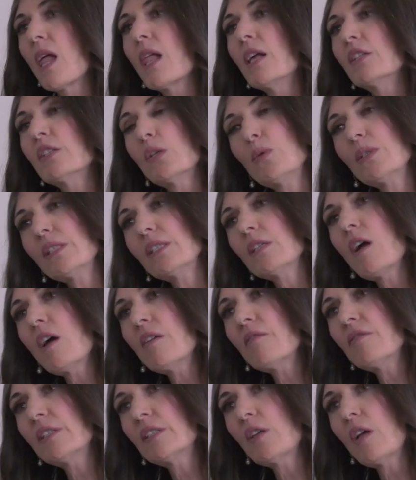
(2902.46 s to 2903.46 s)
So what's the
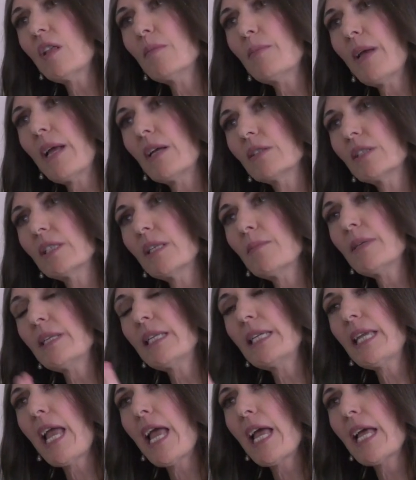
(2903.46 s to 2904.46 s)
conflict all about?
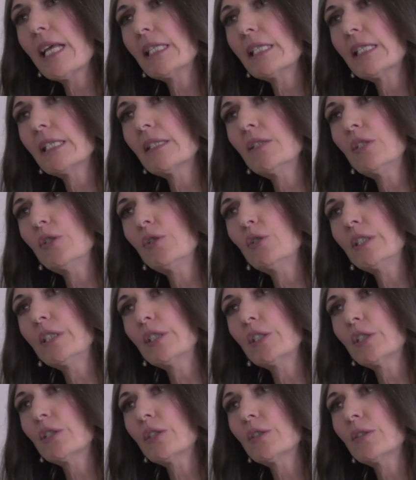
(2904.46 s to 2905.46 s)
Somebody has
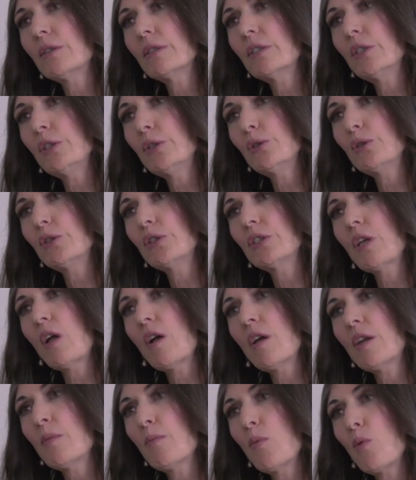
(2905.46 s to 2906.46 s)
nuclear nukes
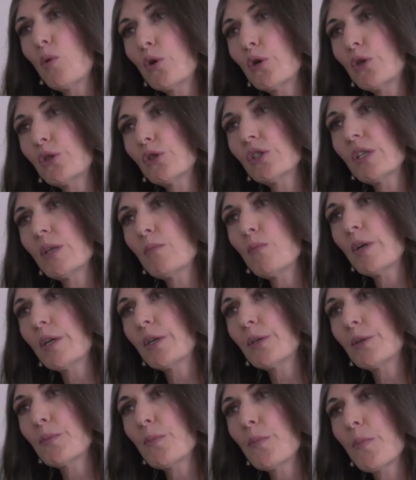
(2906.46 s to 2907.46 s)
on a border
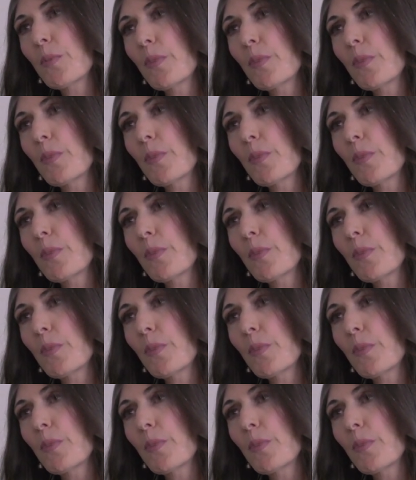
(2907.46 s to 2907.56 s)
somewhere?